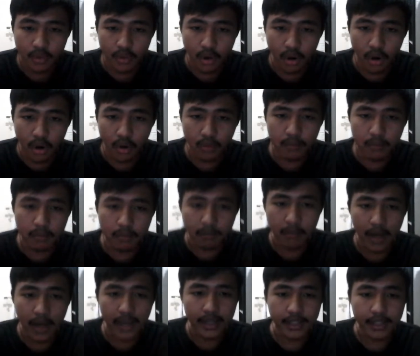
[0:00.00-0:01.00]
Oh
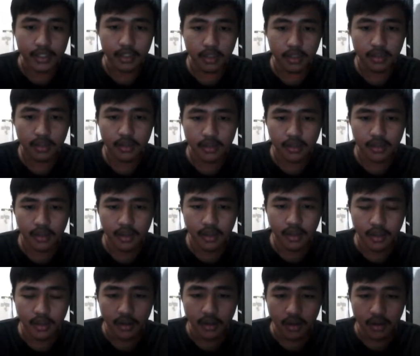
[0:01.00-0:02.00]
my.
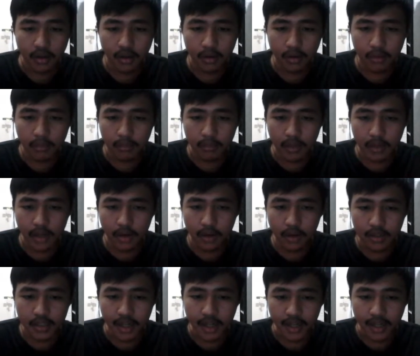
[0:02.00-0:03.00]
Oh,
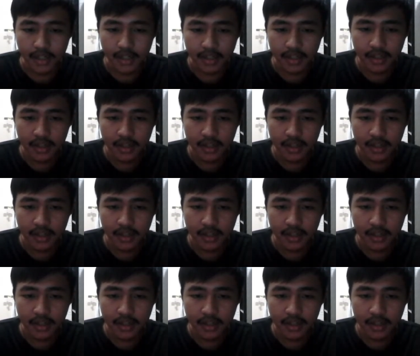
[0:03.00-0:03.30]
hold on.